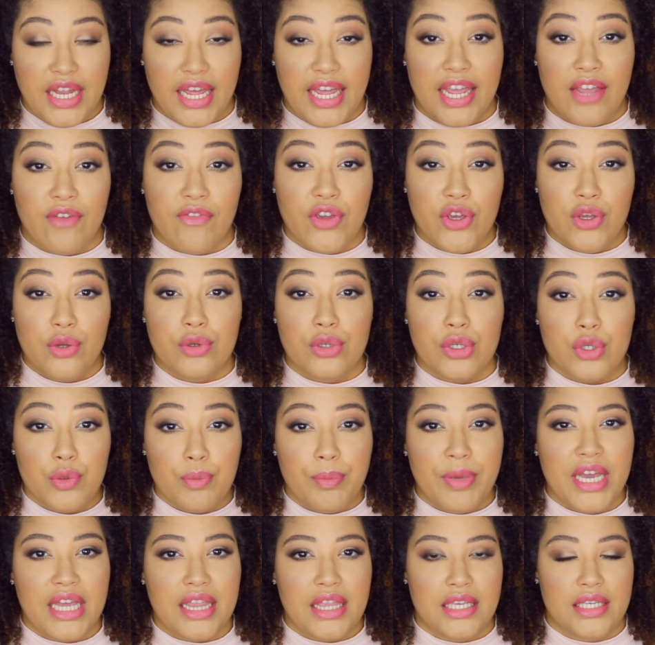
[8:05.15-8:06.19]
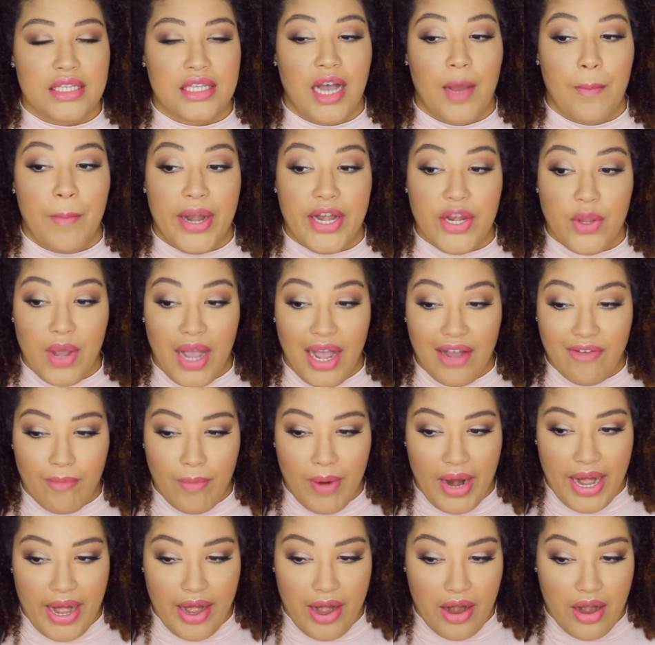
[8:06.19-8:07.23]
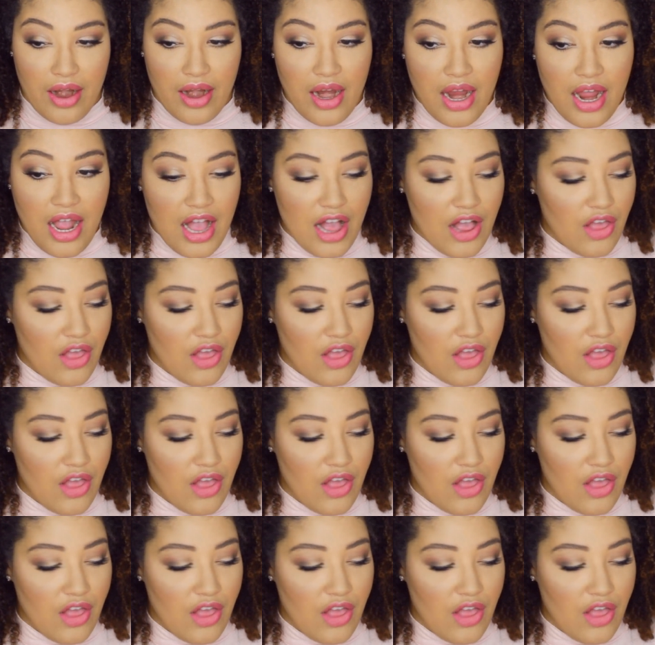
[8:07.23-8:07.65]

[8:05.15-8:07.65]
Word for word: Like if you do pick this up and you have my hair,